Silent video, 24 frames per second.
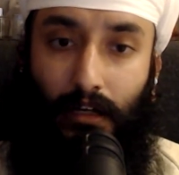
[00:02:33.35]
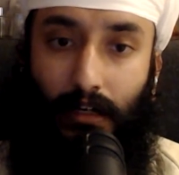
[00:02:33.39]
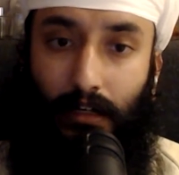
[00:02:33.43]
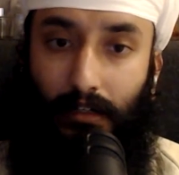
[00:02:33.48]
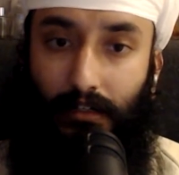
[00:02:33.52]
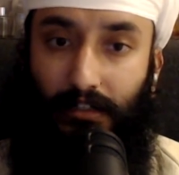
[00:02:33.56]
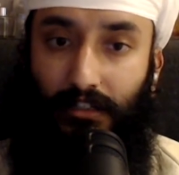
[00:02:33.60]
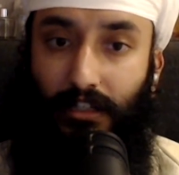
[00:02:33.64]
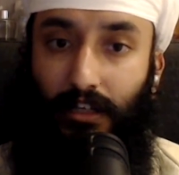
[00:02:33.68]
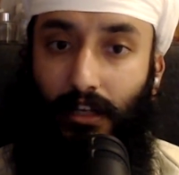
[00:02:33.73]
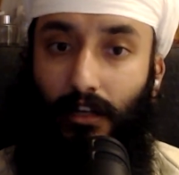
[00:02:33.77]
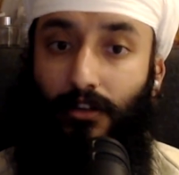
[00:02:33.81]

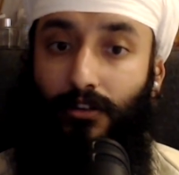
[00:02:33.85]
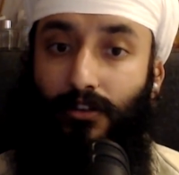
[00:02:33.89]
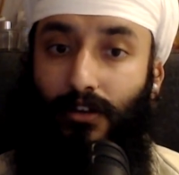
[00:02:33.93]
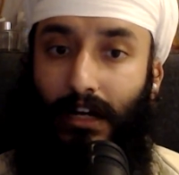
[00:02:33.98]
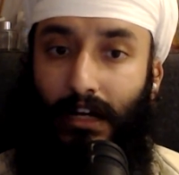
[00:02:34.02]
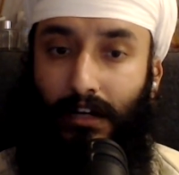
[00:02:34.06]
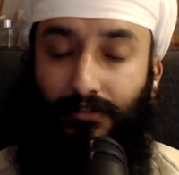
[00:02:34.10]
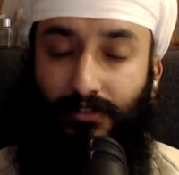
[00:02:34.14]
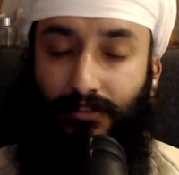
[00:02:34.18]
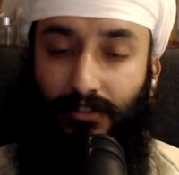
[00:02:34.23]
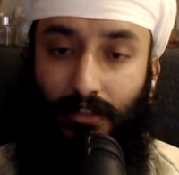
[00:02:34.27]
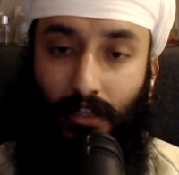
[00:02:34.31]
until you
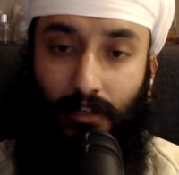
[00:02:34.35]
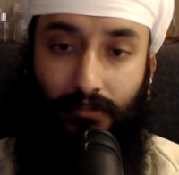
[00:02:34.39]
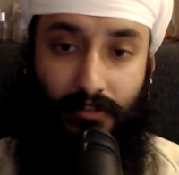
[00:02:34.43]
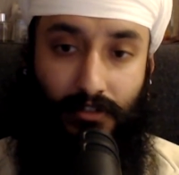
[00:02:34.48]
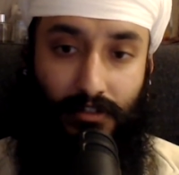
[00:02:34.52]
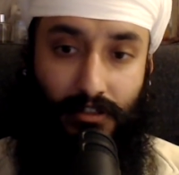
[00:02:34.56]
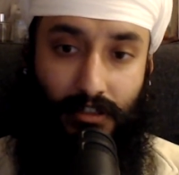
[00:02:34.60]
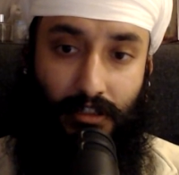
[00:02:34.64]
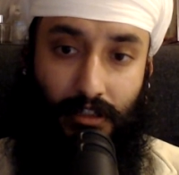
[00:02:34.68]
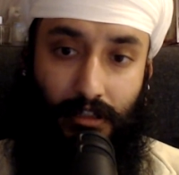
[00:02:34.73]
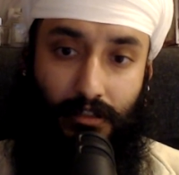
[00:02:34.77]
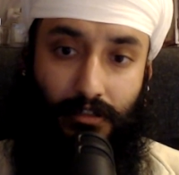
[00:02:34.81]
have seven
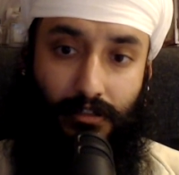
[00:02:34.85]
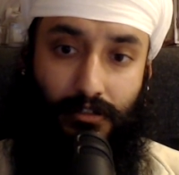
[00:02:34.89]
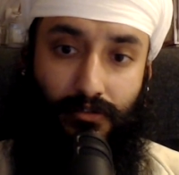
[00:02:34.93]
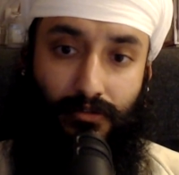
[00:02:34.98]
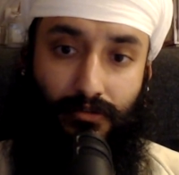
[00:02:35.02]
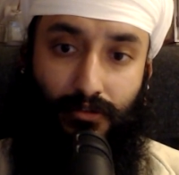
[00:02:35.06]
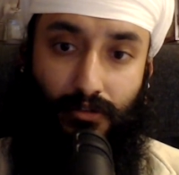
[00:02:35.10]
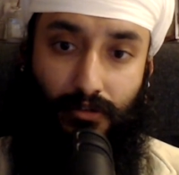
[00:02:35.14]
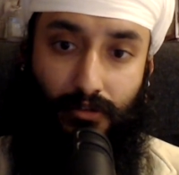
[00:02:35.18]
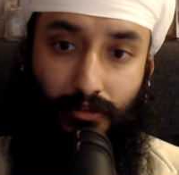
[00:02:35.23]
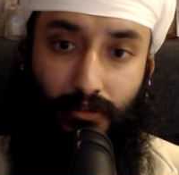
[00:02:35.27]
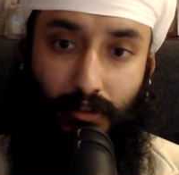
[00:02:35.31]
sings
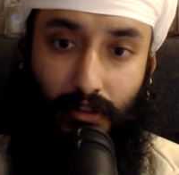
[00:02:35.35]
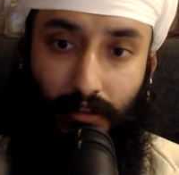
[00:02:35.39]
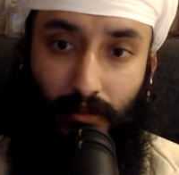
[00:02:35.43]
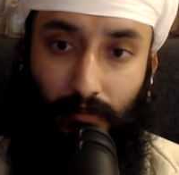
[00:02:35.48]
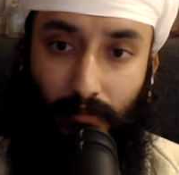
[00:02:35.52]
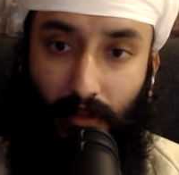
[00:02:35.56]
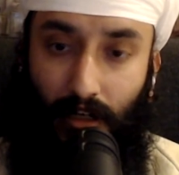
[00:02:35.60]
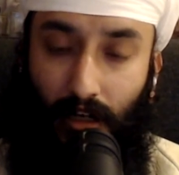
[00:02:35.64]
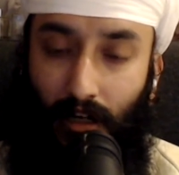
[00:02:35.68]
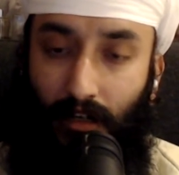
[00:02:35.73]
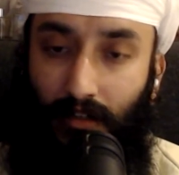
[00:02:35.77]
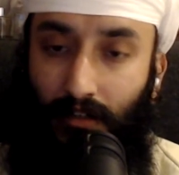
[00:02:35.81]
for doing the
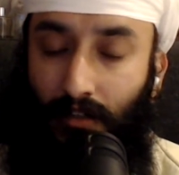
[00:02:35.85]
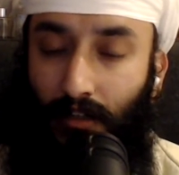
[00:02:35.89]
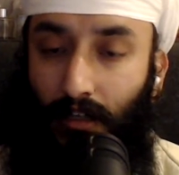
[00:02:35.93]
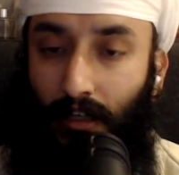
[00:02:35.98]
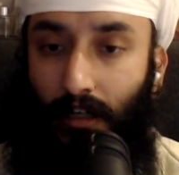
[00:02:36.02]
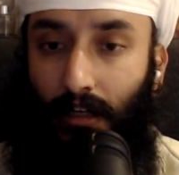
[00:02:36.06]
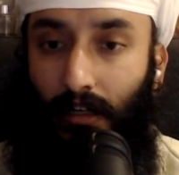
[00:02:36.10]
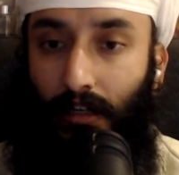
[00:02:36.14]
part,